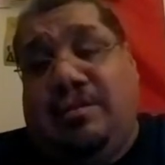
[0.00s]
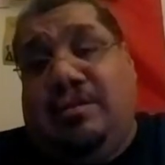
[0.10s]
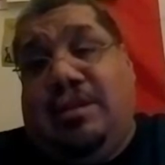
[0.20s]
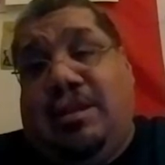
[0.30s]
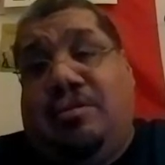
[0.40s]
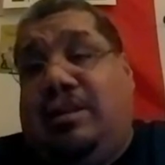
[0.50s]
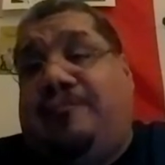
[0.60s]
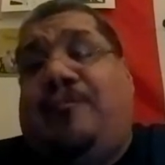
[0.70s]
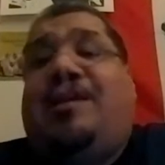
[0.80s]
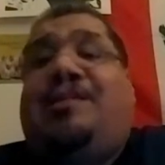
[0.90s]
You know,
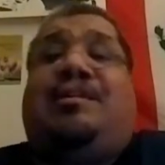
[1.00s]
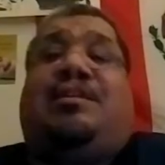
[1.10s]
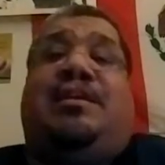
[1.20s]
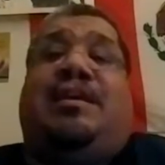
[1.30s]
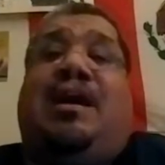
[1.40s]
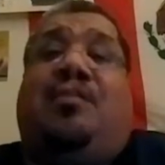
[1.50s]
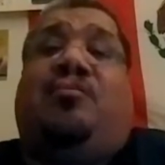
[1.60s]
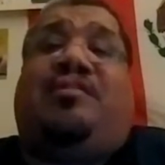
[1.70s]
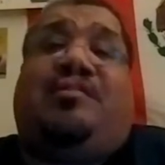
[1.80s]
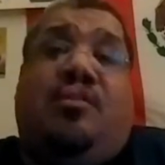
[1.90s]
let's face it,
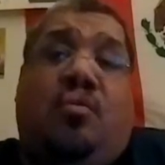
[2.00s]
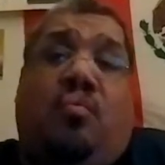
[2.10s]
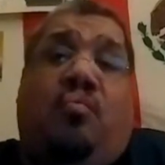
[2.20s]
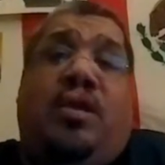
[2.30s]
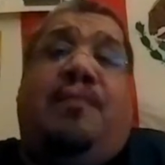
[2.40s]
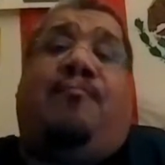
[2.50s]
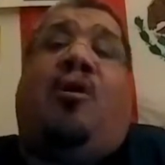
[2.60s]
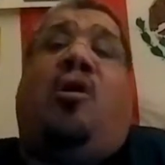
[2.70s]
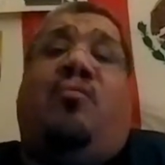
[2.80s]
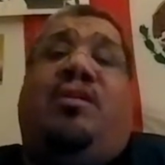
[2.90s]
Chicanos, we have
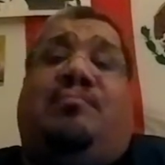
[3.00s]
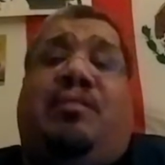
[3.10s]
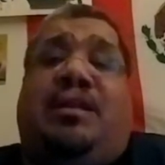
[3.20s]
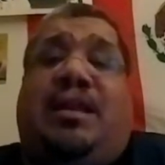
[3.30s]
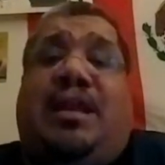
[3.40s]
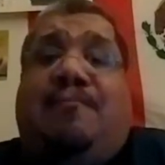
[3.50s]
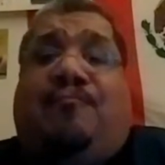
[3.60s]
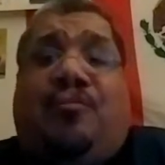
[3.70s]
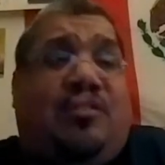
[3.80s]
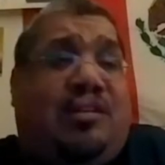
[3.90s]
always been
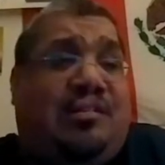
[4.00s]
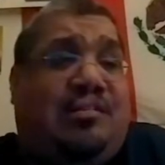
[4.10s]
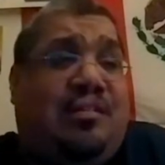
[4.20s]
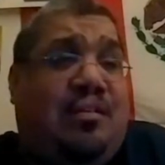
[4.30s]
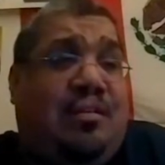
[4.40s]
influenced